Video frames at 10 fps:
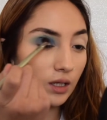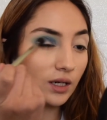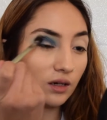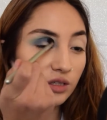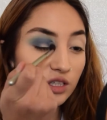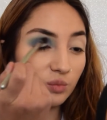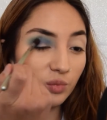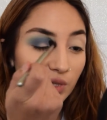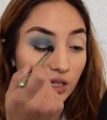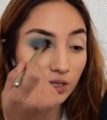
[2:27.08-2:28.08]
Now just
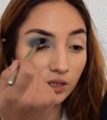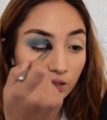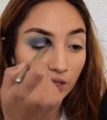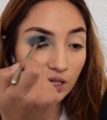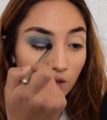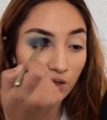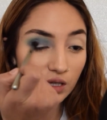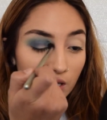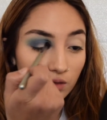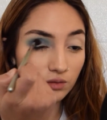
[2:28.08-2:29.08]
blending that all
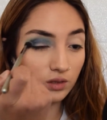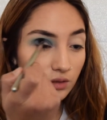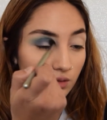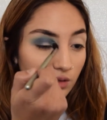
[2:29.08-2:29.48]
out.